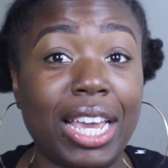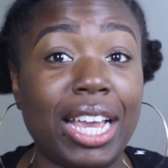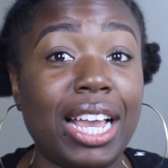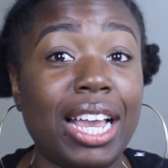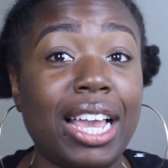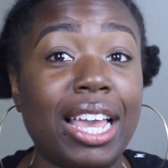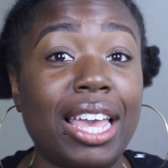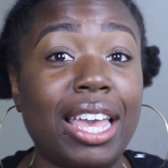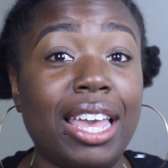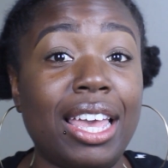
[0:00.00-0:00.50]

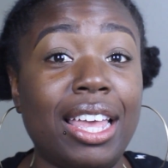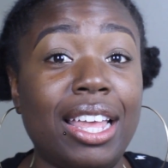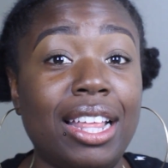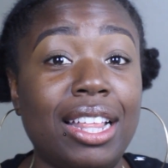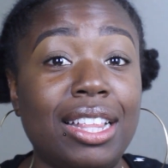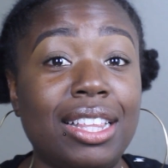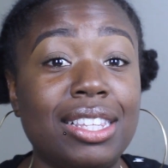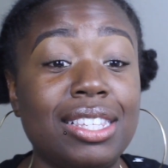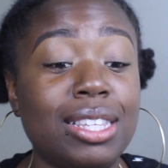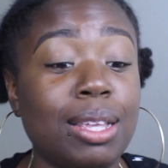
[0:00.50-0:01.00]

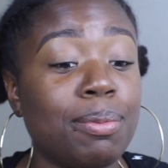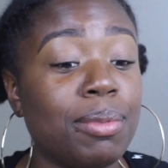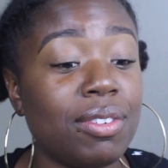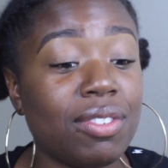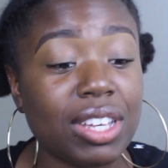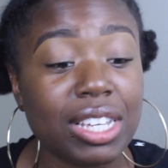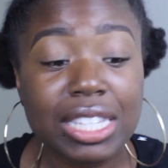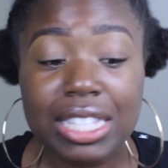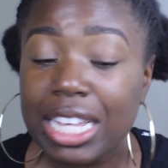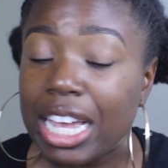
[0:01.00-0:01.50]
and some of
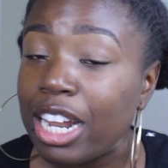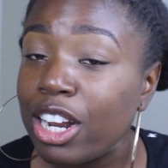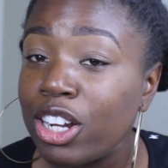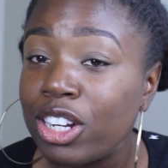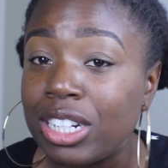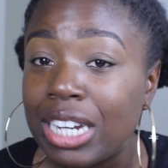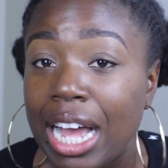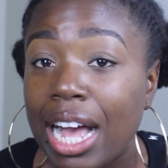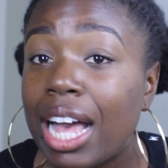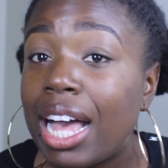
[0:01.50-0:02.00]
us that
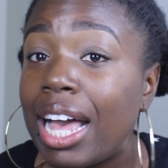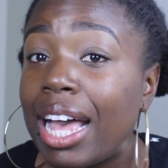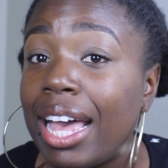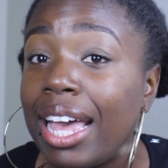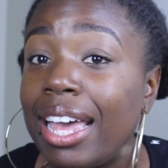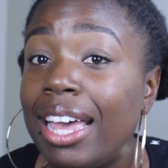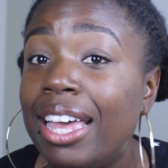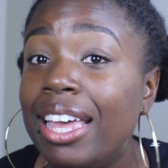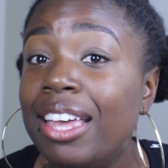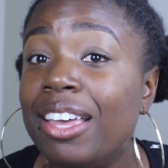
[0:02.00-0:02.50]
are
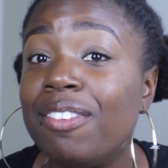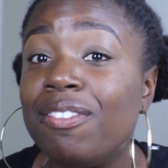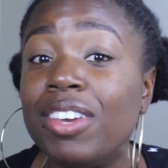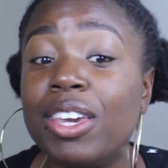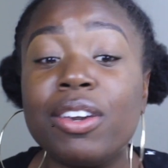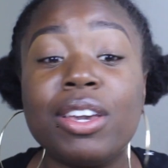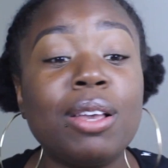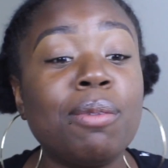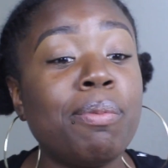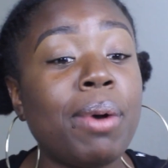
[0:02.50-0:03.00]
not
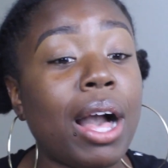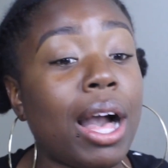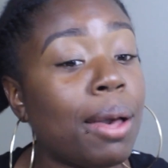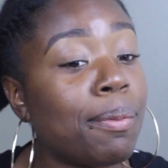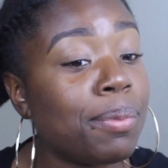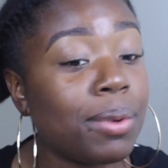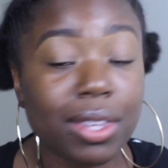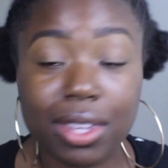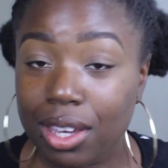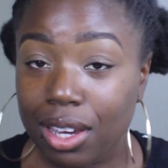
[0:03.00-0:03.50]
very
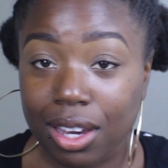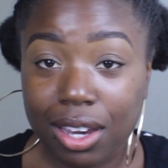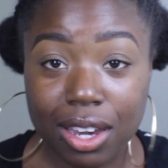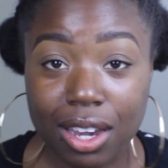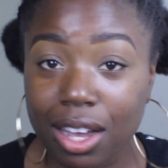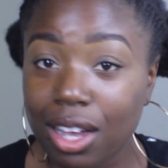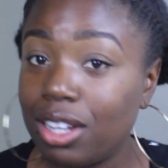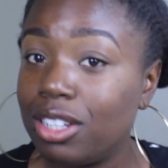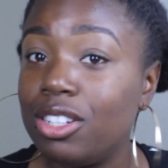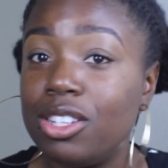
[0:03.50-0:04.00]

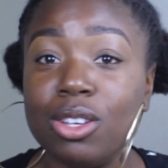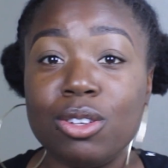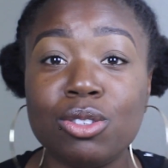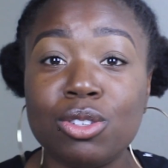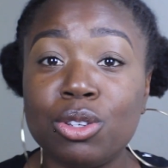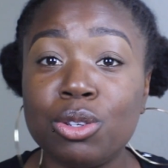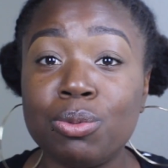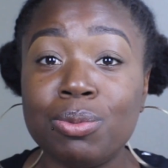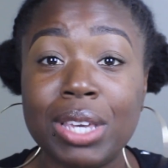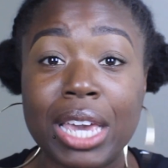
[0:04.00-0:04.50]
popular on
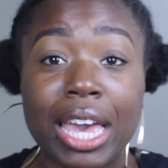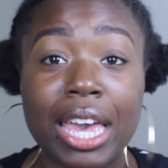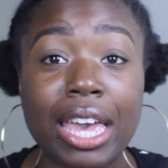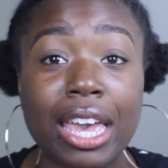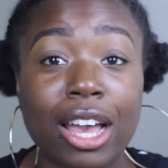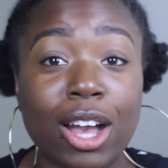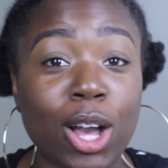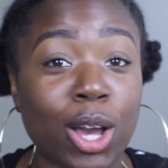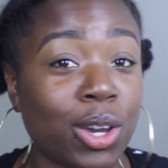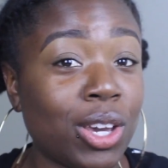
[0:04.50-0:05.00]
YouTube
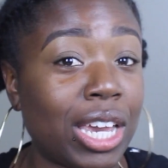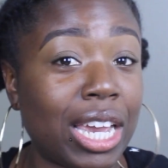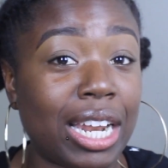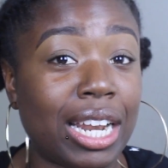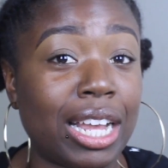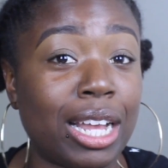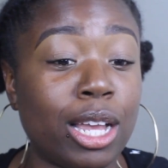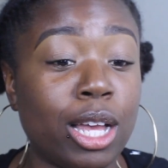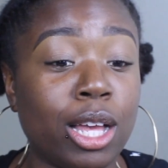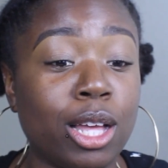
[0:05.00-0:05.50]
yet are
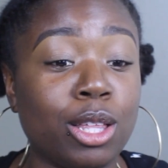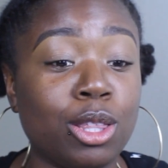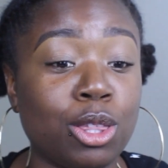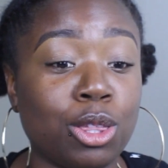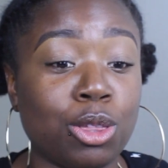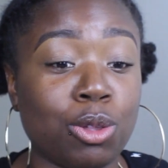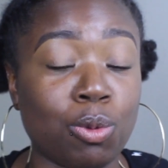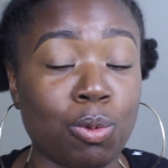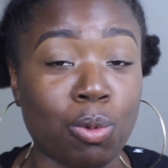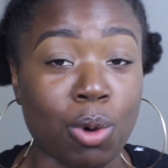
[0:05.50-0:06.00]
getting
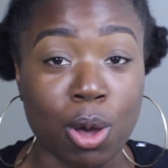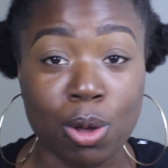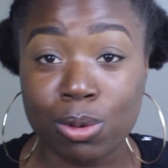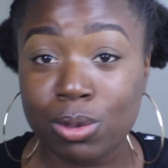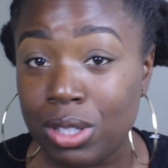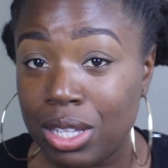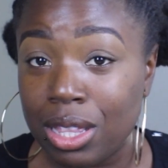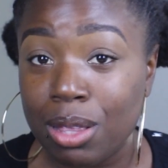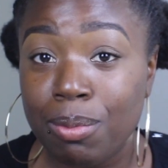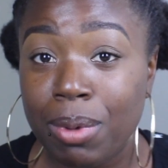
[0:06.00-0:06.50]

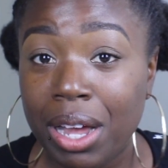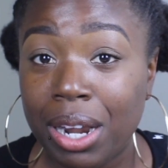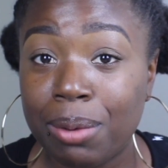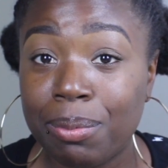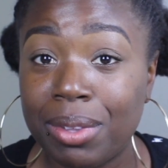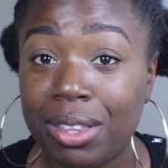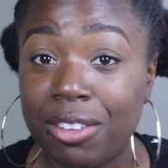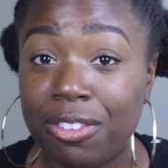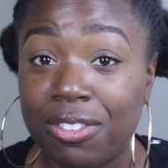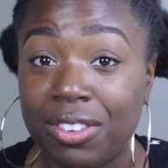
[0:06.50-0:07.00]
thrown to the
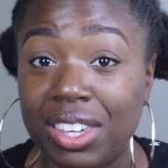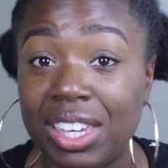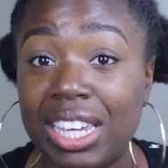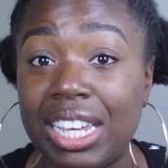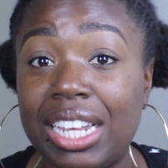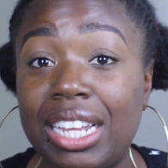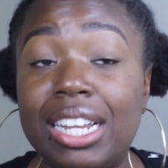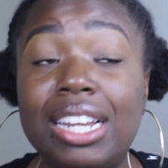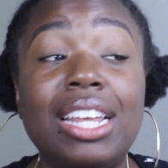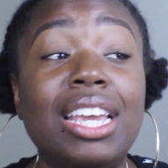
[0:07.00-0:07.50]
bottom of the
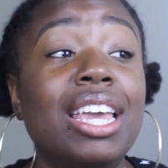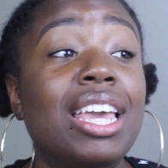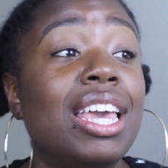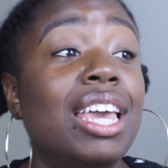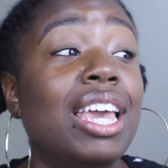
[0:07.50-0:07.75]
feed,